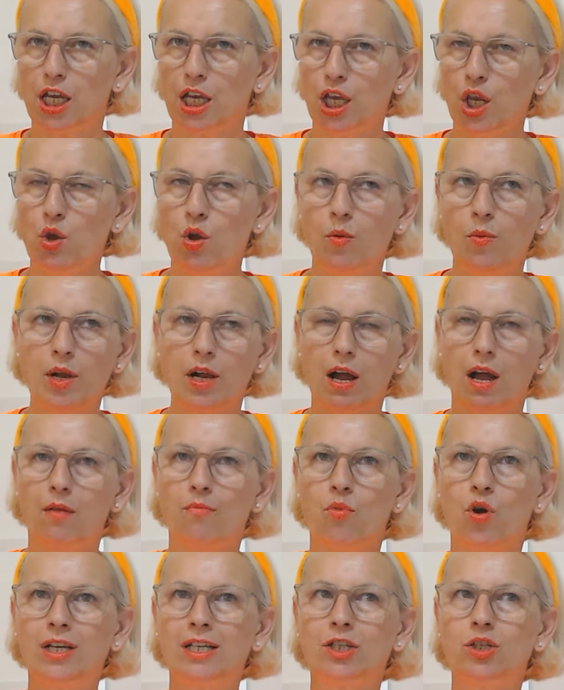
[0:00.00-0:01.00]
You will become
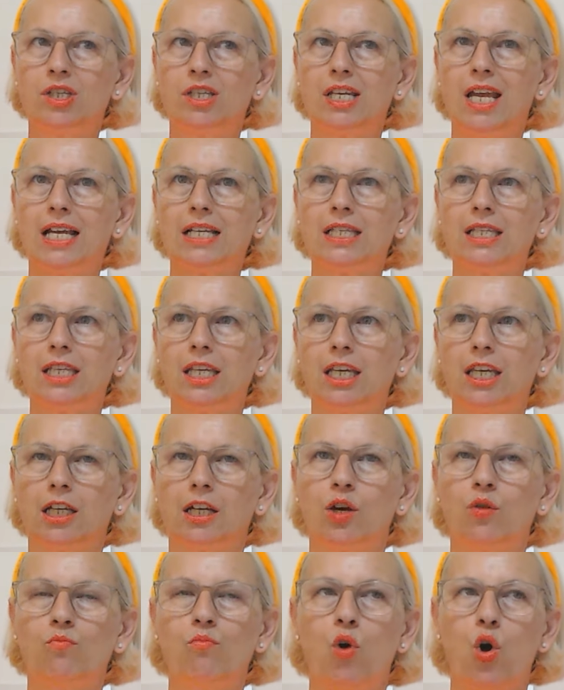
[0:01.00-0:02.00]
more enthusiastic, you
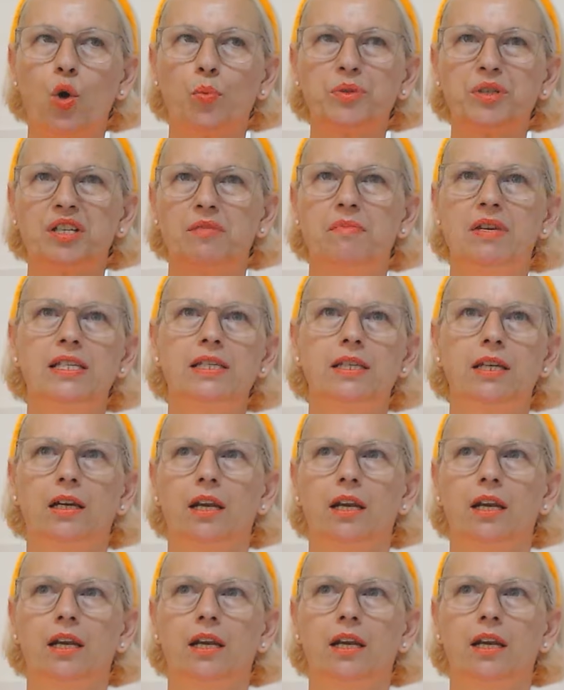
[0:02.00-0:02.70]
know, more optimistic.